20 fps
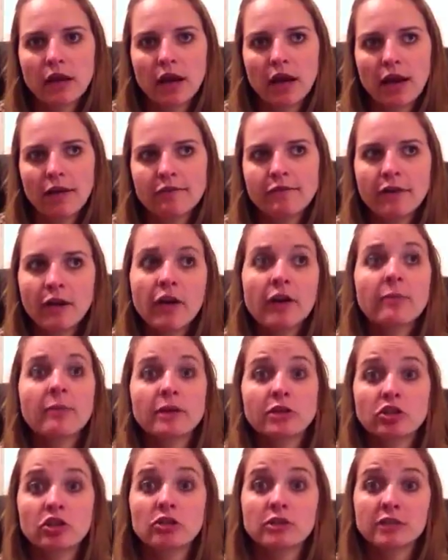I very
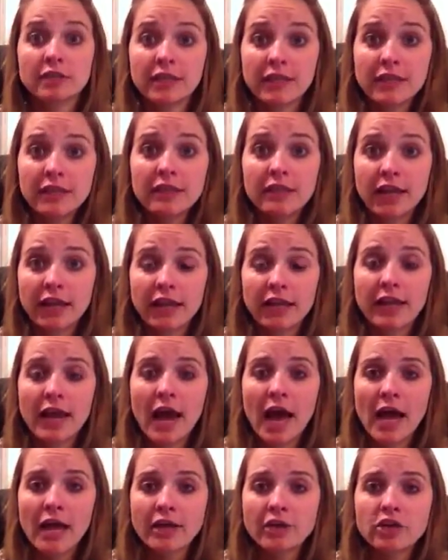much articulated,
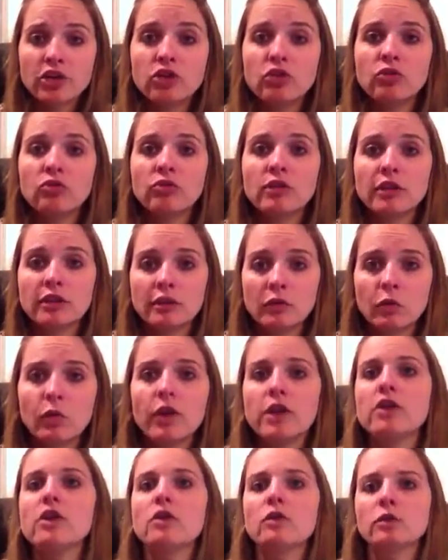I knew that the
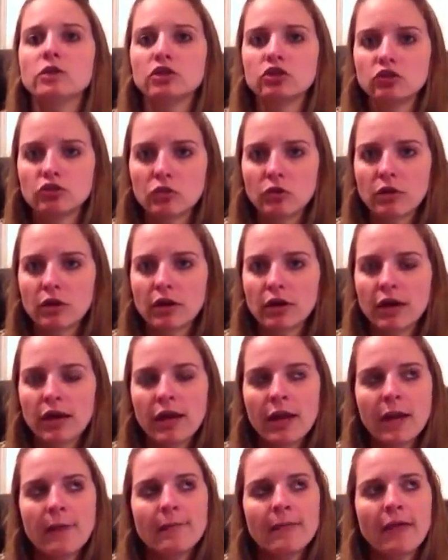window was short.
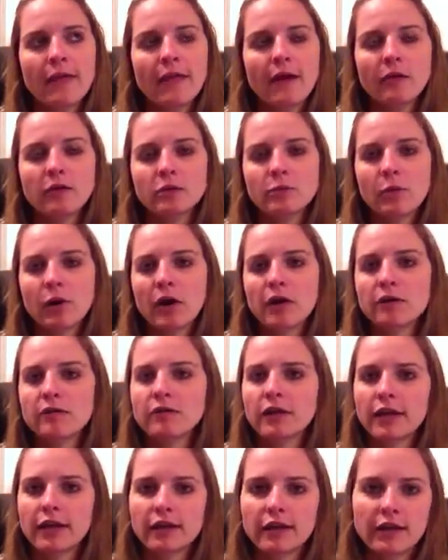And that was part of,
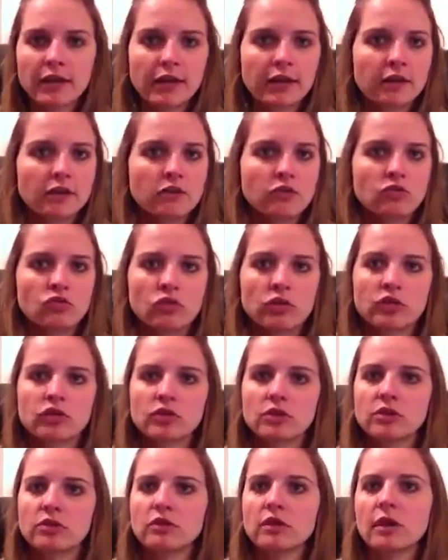like, getting a
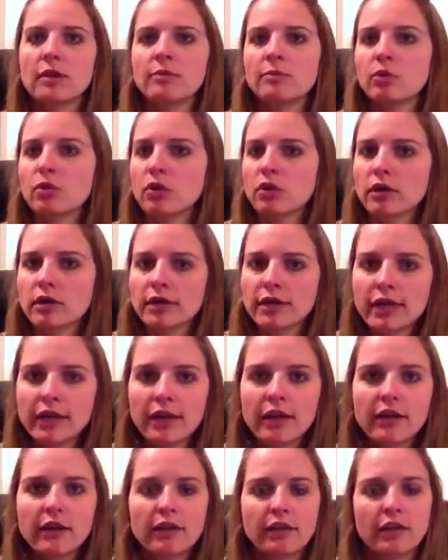nutritionist on board,
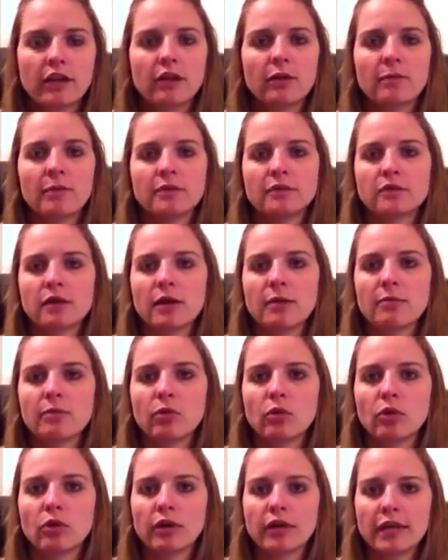getting a therapist on
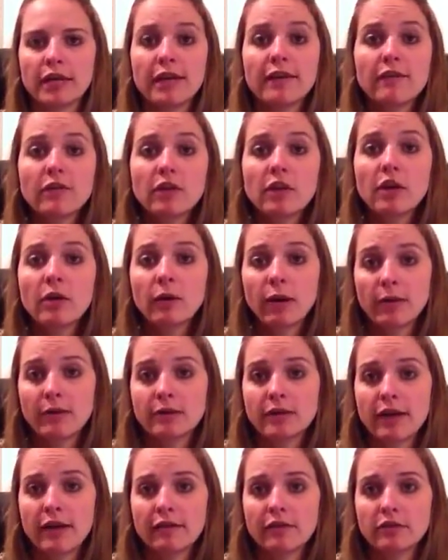board, even though I was
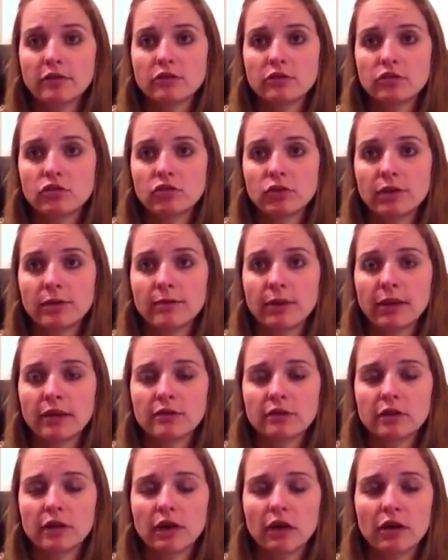having surgery in
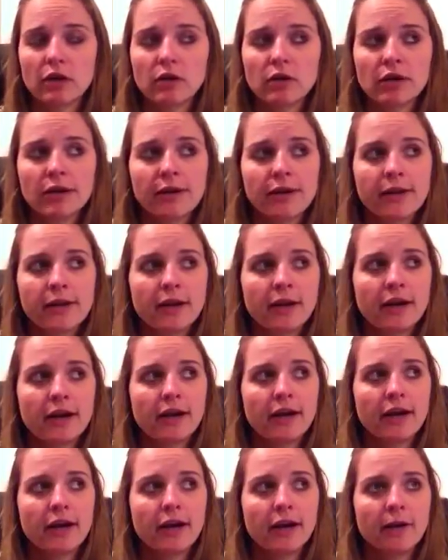Mexico,
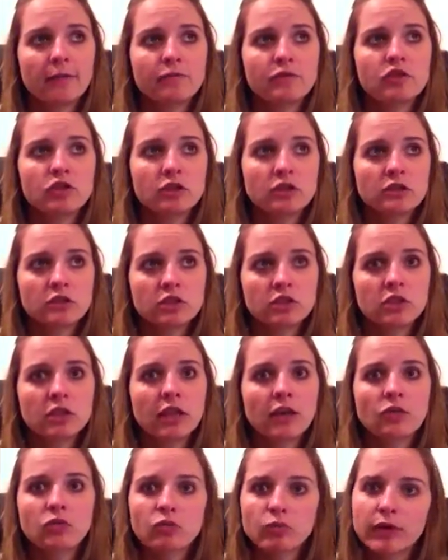just to,
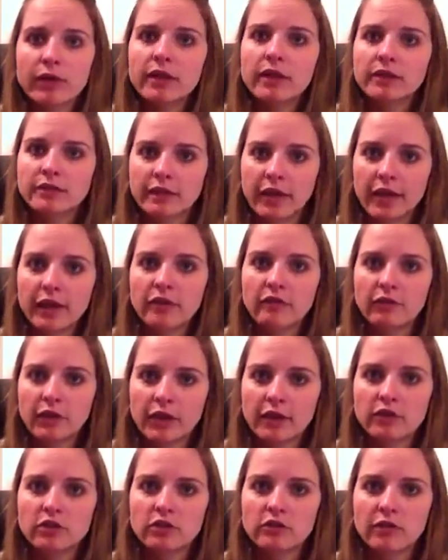like, really take
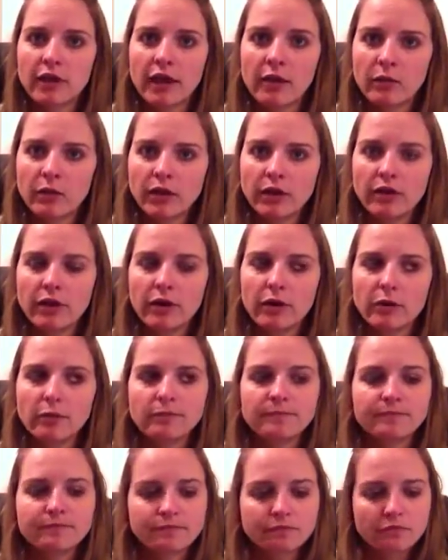advantage of that window.
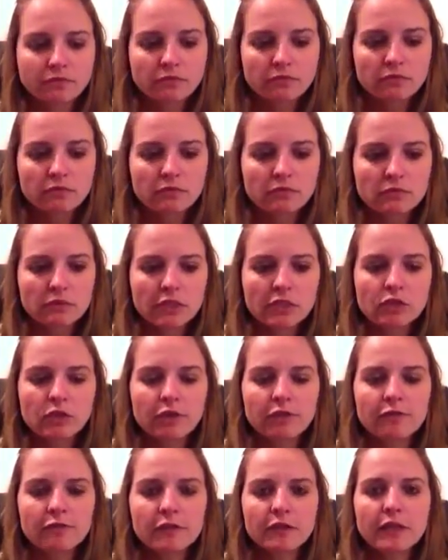So
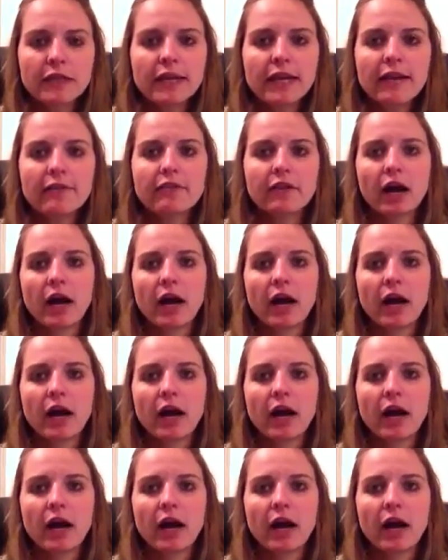I feel like I've